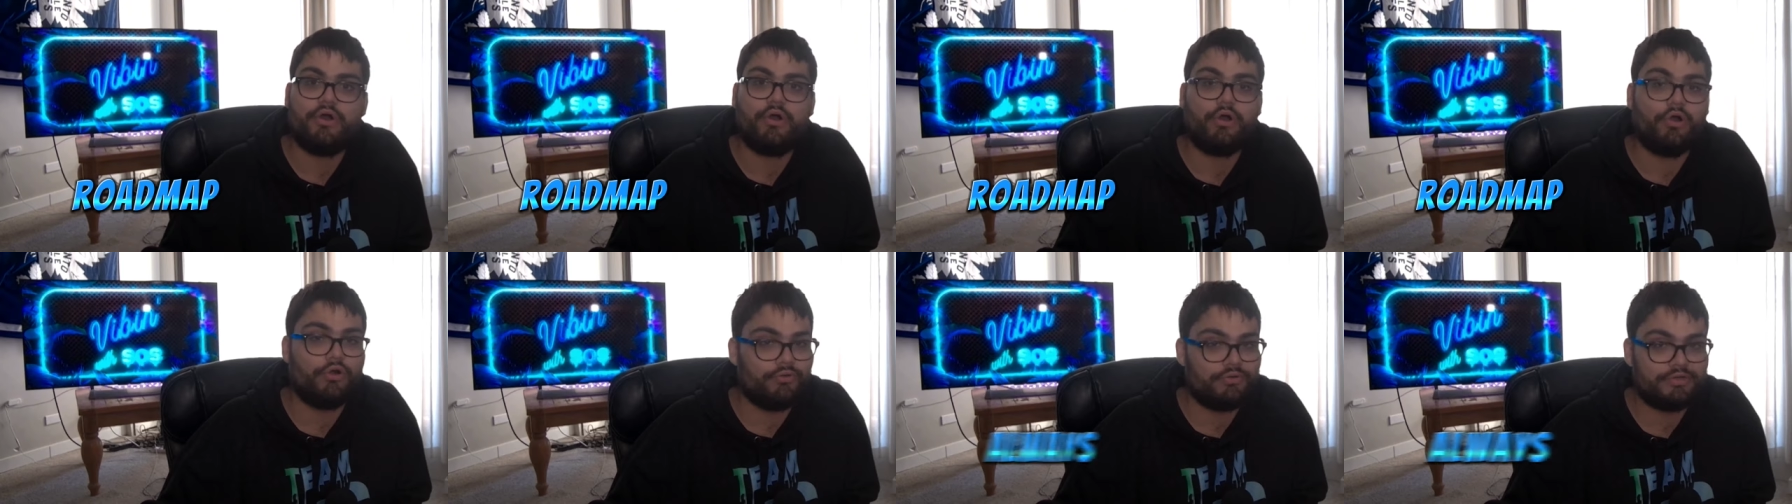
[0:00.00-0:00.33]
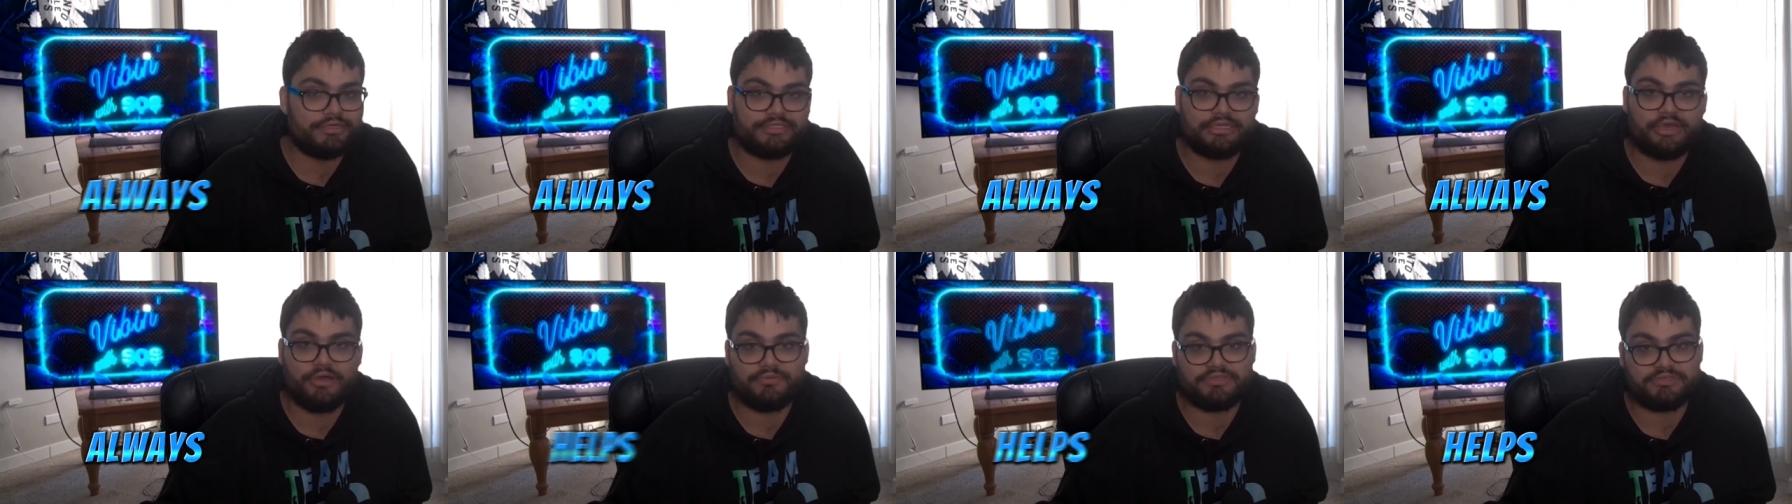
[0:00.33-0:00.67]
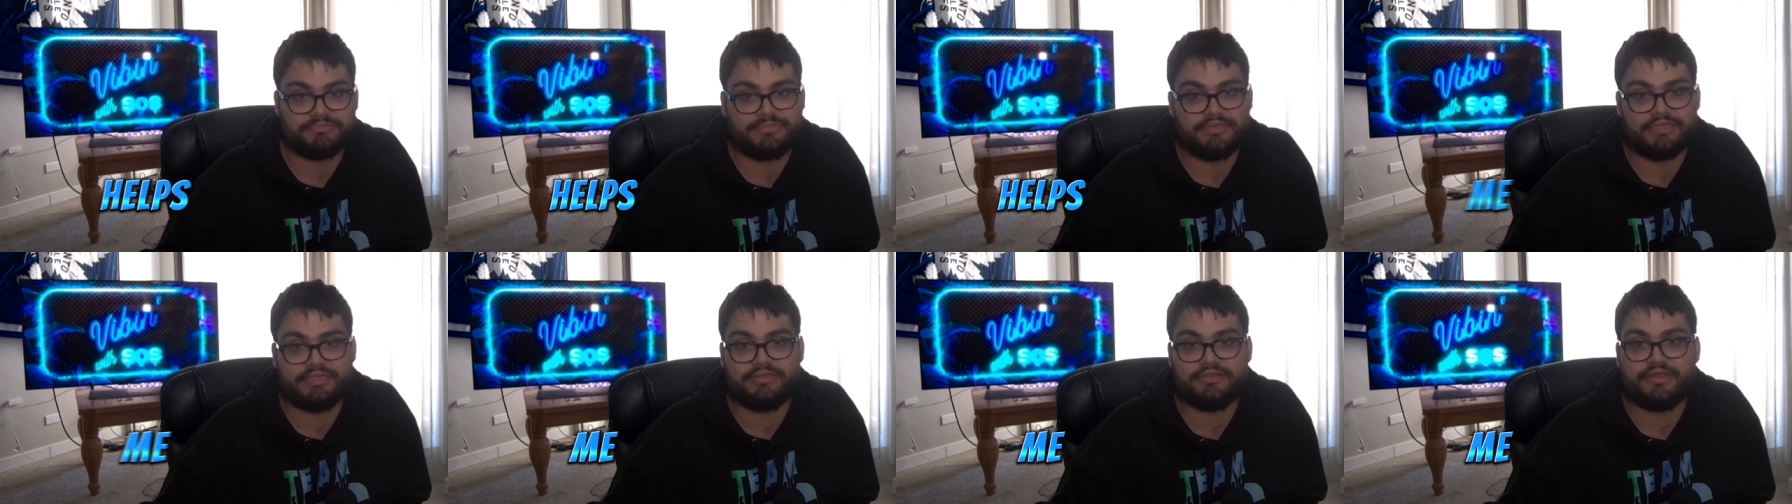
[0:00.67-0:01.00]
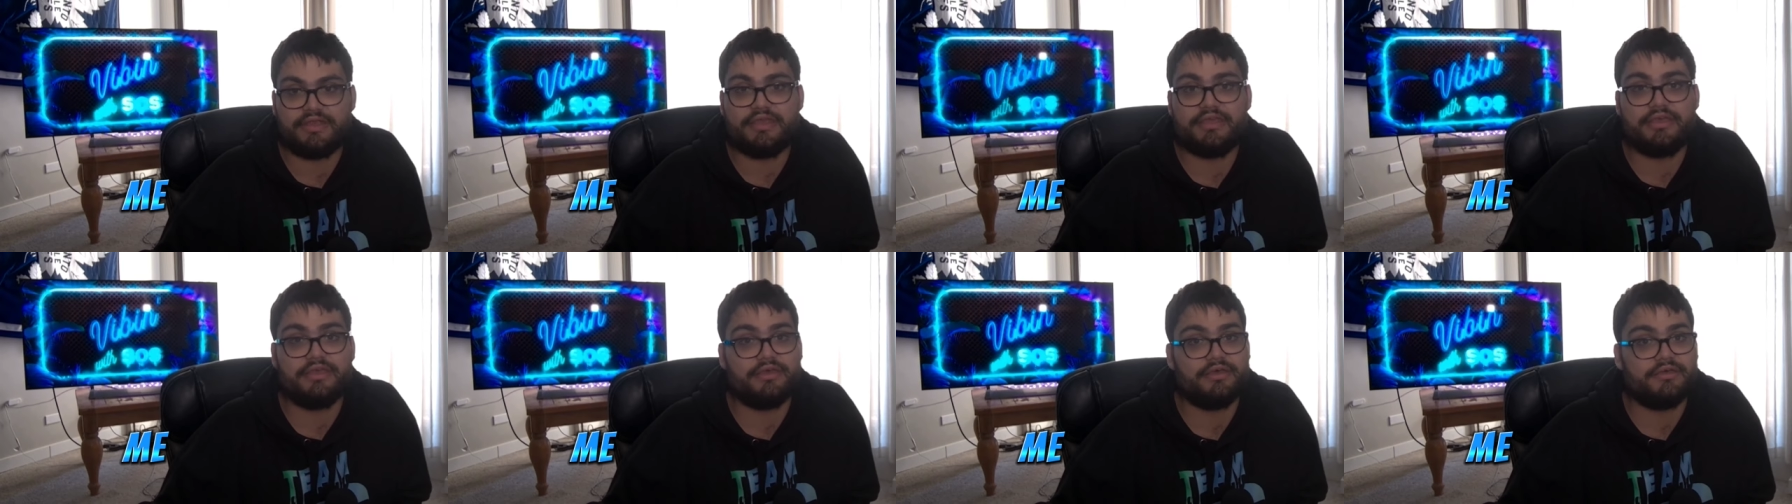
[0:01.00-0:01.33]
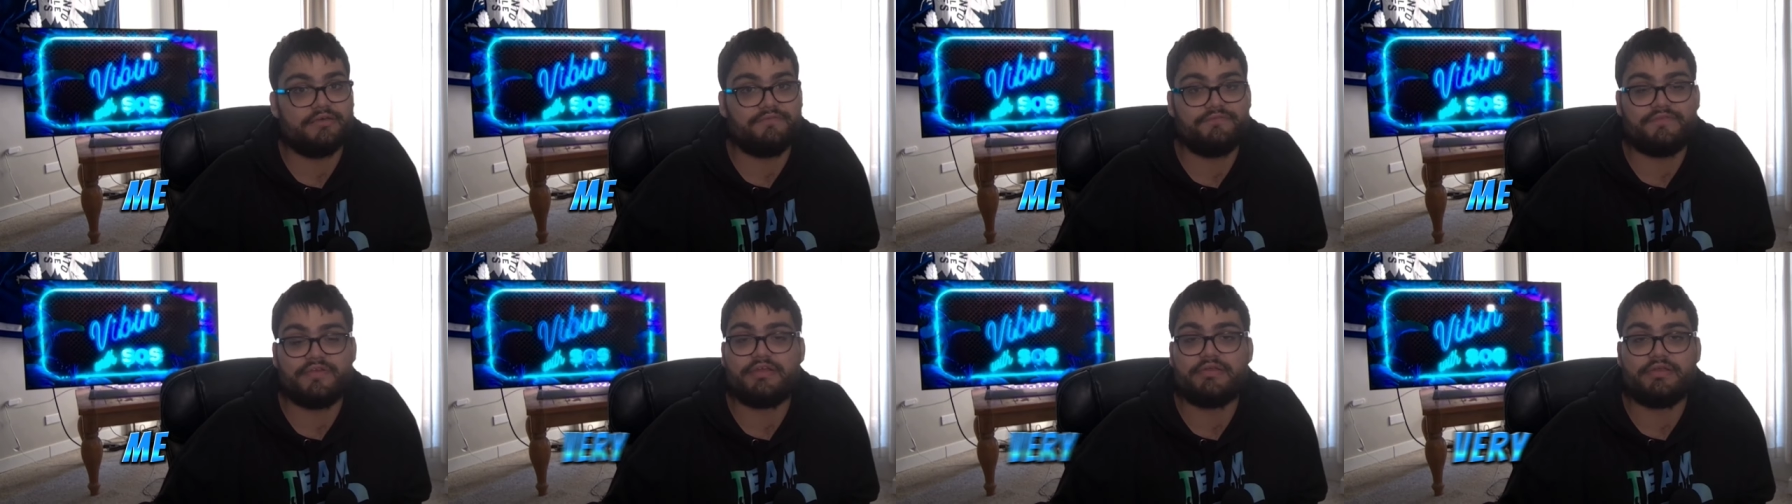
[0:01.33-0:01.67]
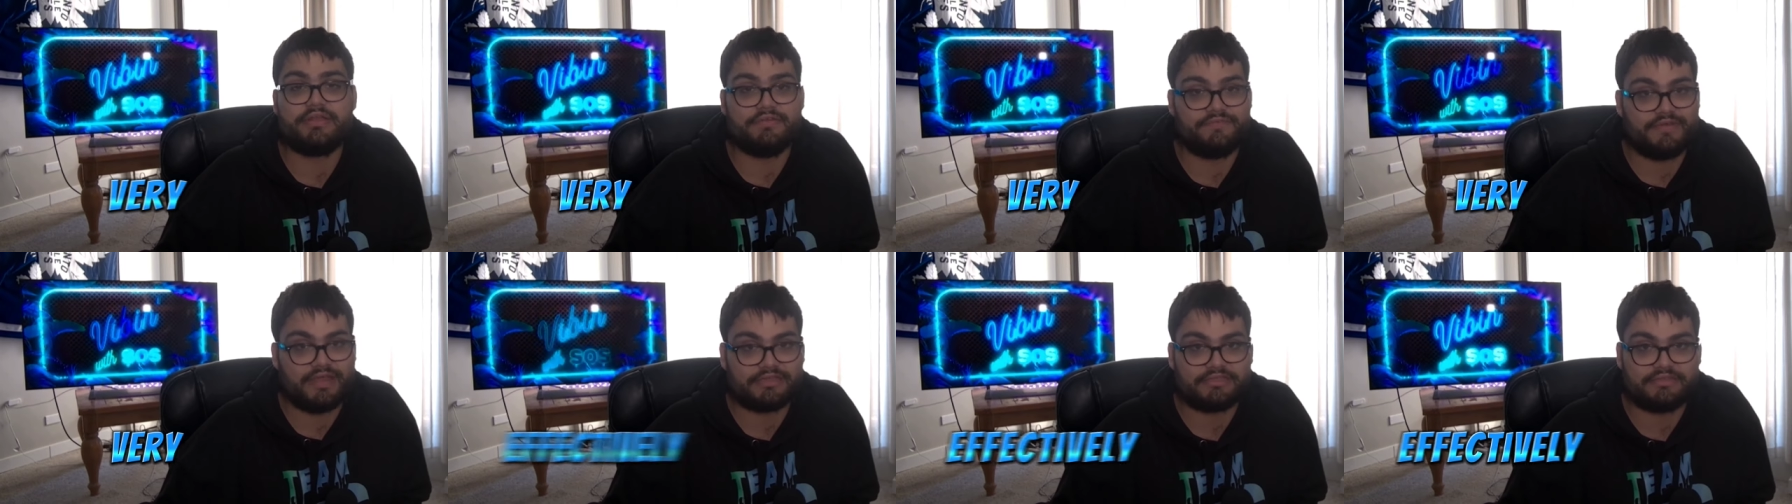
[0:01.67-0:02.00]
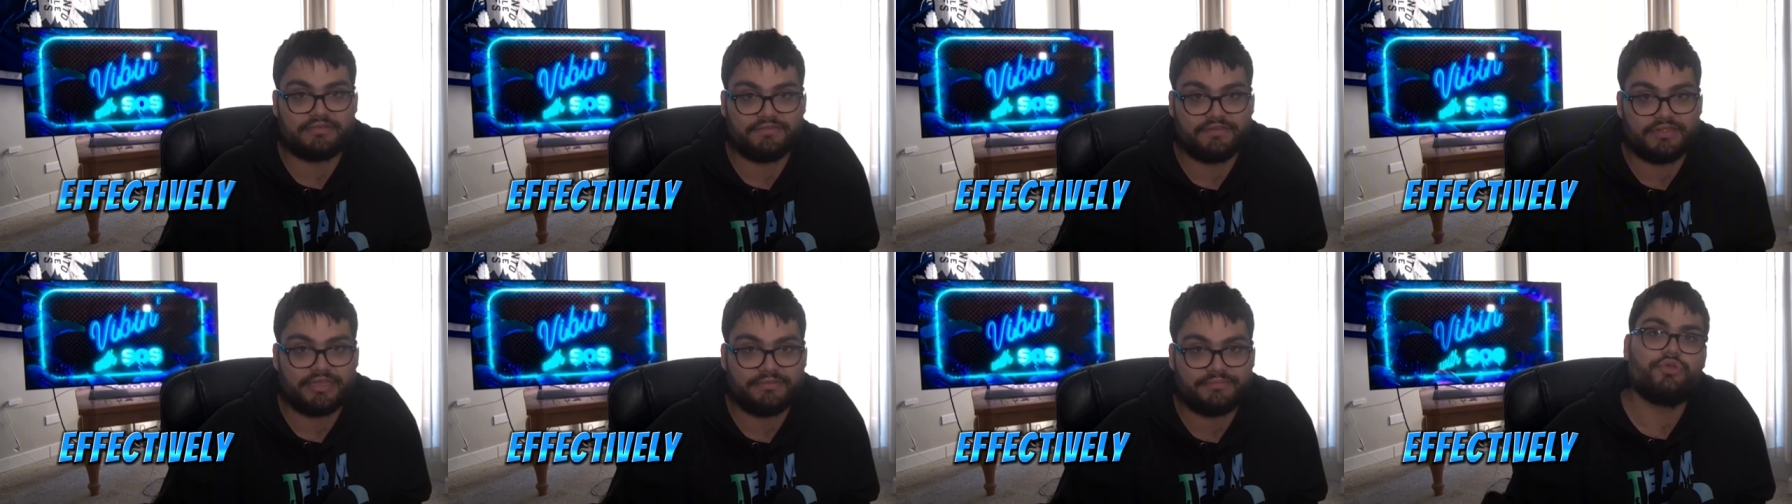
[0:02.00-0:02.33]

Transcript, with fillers: always helps me uh, very effectively.